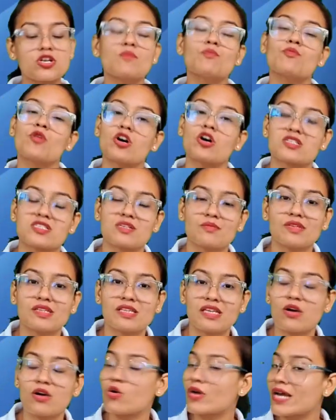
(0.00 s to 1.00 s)
block samiti.
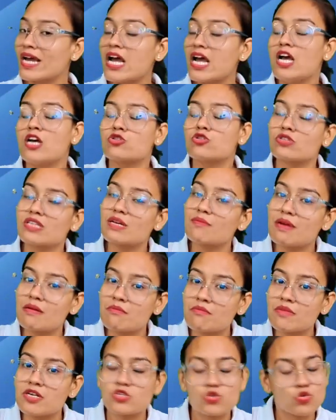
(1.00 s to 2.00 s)
Okay, so the members
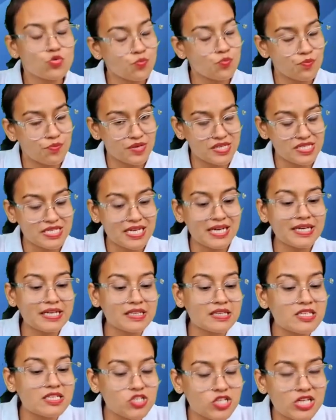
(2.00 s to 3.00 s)
who present in the
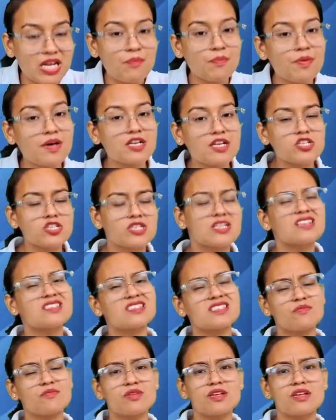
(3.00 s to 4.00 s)
Jila Parishad are
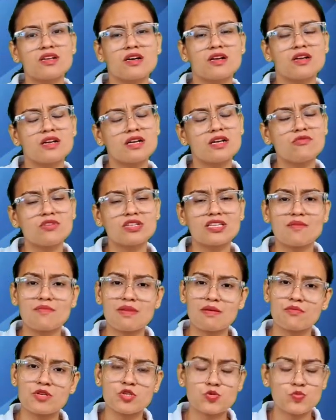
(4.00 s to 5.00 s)
similarly with the
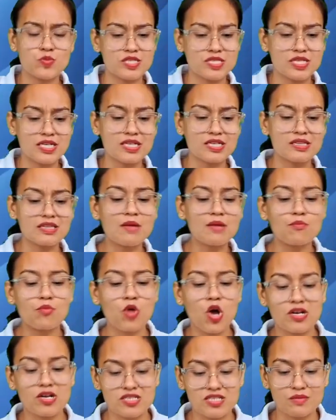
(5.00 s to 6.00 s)
members present in the block
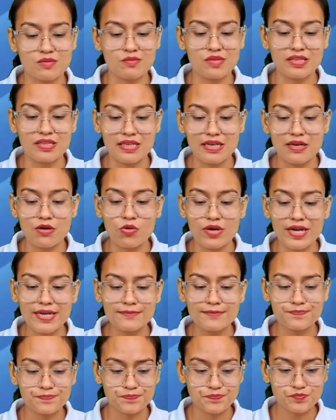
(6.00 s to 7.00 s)
samiti. Okay,
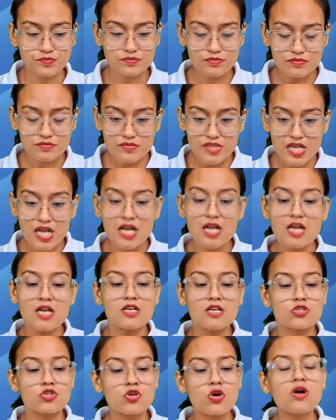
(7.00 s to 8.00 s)

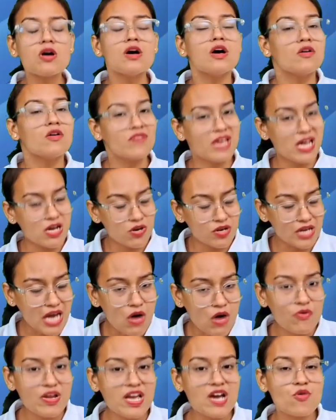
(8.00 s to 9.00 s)
so we are
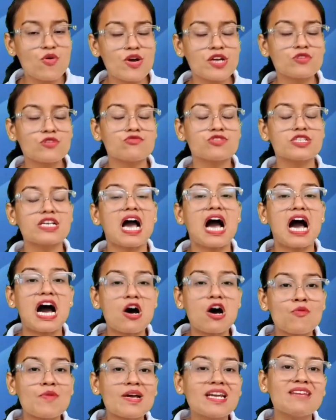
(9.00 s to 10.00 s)
going to see how
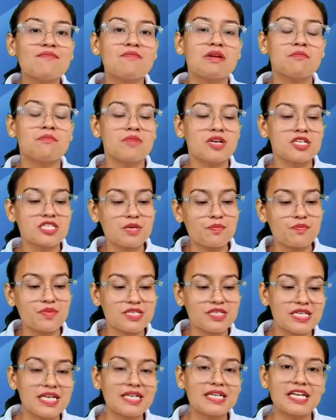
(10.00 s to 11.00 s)
many members are
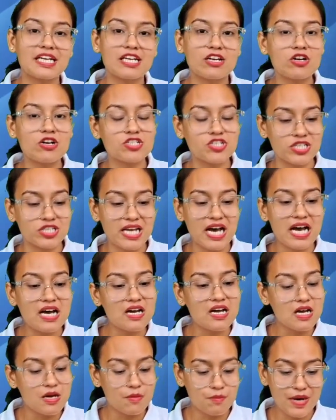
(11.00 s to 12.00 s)
present in your Jila
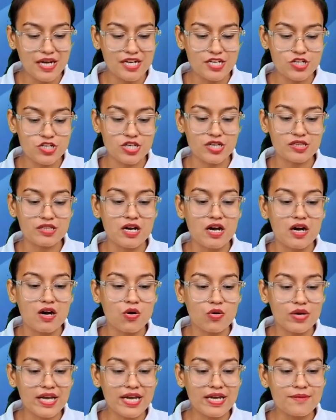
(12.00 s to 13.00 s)
Parishad. Okay,
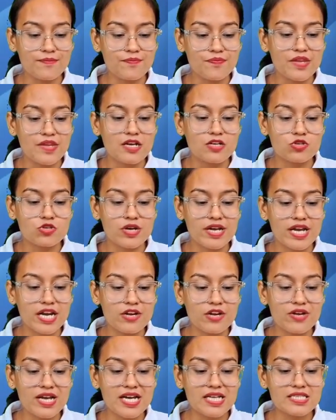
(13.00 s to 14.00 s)
so here you
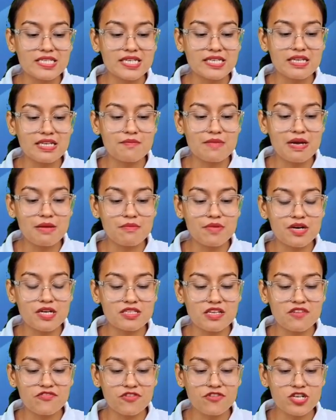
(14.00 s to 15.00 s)
can see the member. The
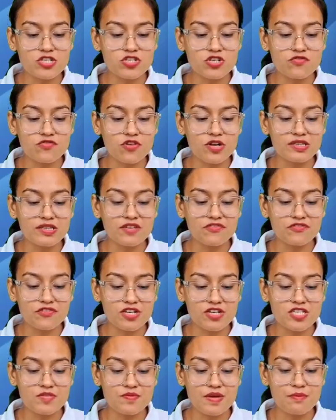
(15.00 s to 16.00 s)
first
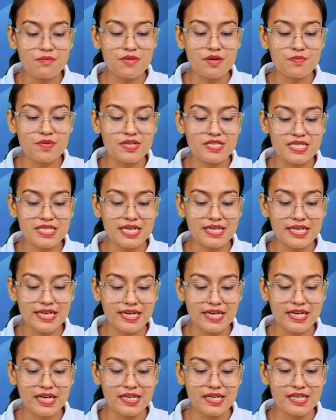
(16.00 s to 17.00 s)
member present here
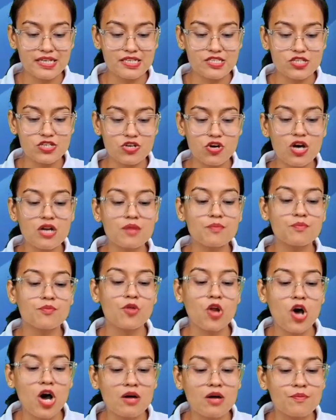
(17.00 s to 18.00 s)
is your
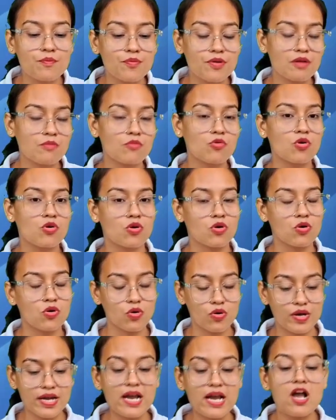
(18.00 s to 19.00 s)
block pramukh. Okay,
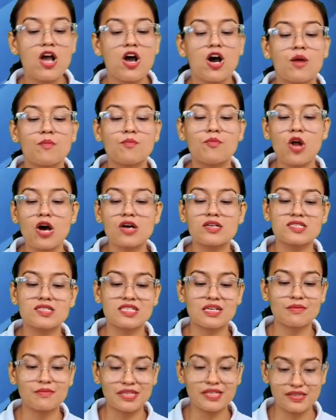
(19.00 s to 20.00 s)
a block
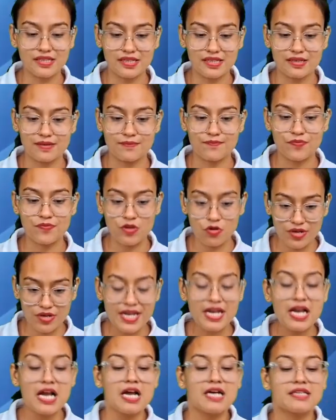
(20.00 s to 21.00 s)
samiti. Okay,
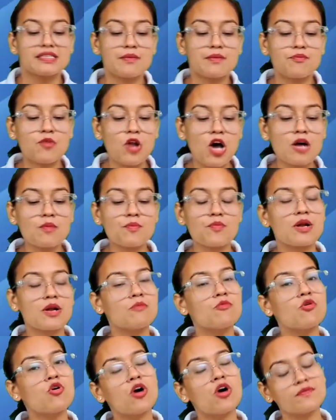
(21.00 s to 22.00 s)
the block pramukh
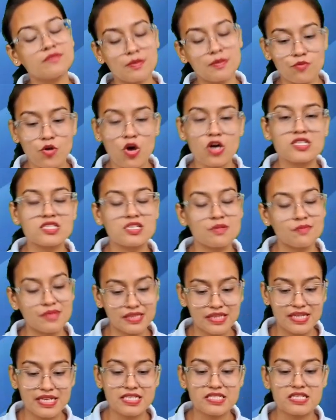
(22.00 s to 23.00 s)
of the block samiti
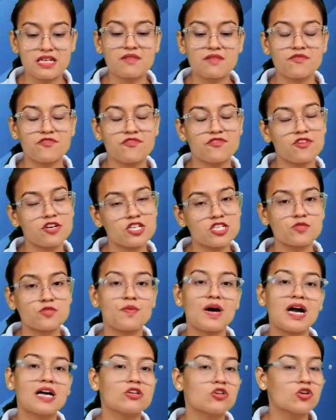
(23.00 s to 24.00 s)
is the first
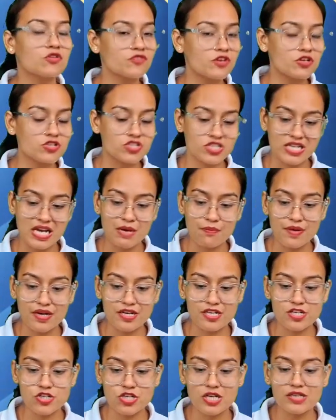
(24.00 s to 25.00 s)
part of your Jila
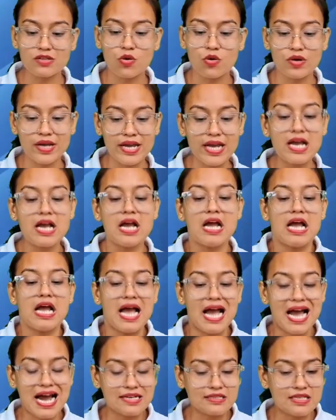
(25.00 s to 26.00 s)
Parishad. Okay,
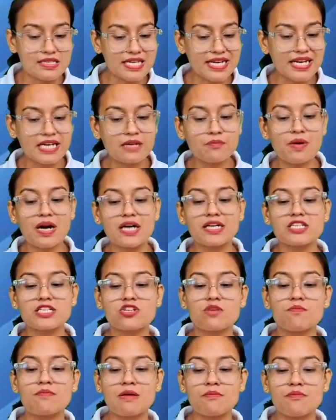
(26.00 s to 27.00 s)
and the second part is a
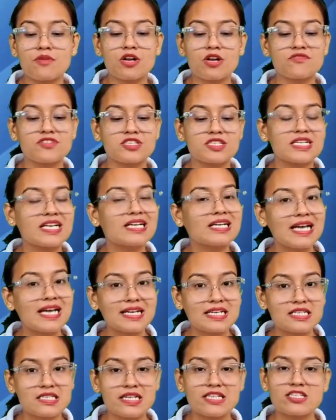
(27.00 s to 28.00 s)
member of a state
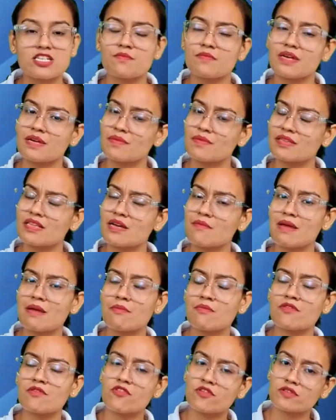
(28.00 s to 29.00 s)
legislature, maybe the member
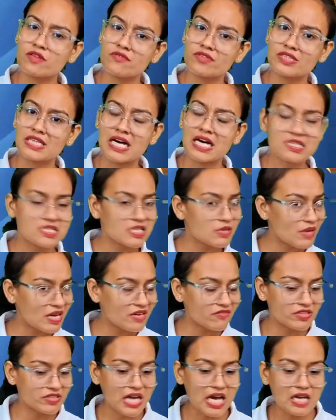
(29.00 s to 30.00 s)
from the Vidhan Sabha and
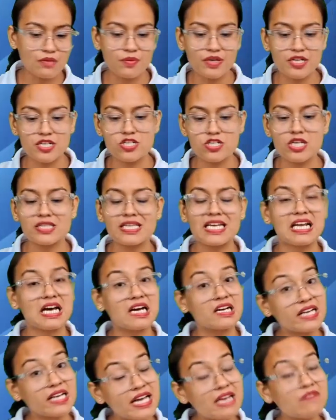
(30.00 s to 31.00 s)
Vidhan Parishad, and
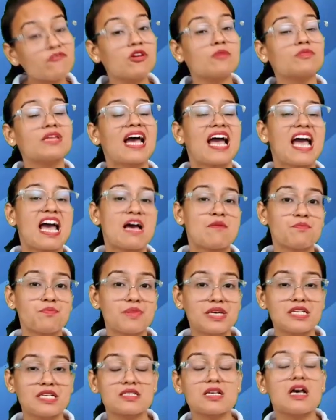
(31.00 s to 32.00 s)
again from the
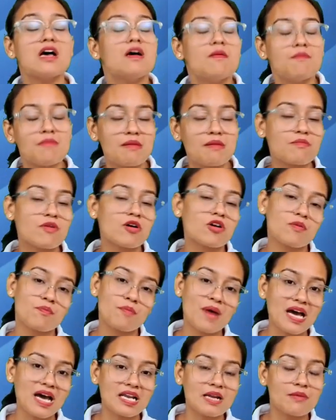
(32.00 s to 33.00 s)
MPs, member of
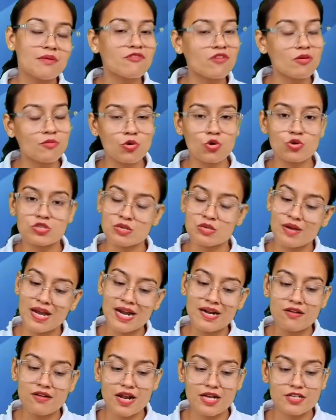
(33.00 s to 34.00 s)
parliament from Lok Sabha and
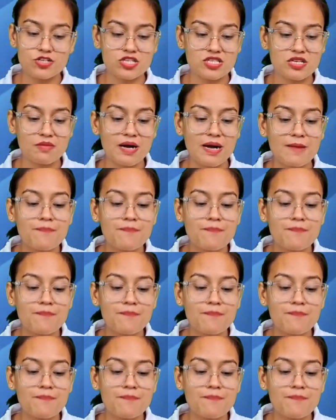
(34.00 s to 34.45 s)
Rajya Sabha.